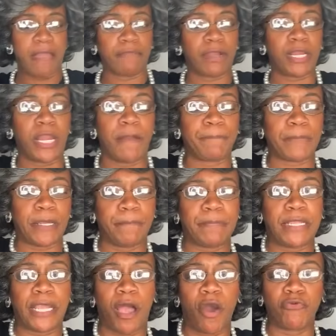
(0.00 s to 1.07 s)
having clumped
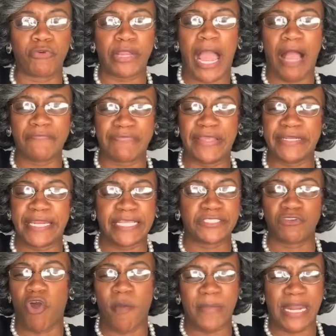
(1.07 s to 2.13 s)
up deodorant, y'all think
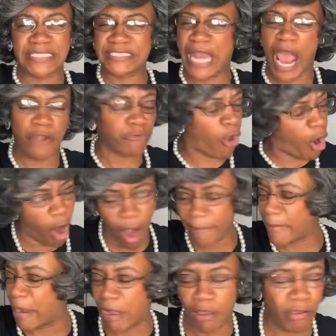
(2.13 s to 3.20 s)
that's normal. That's not
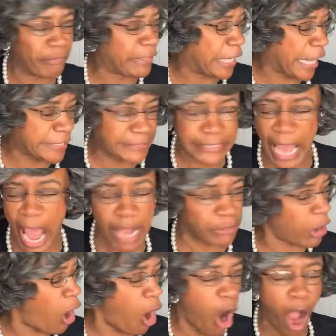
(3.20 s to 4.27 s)
normal. That's not
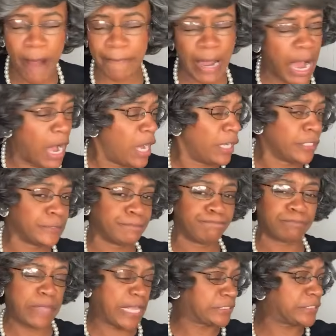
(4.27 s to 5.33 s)
normal.
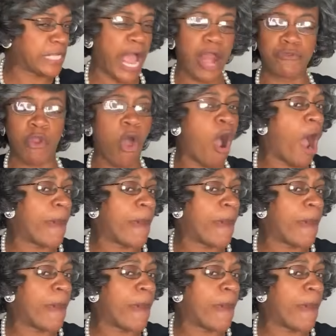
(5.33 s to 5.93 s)
That's not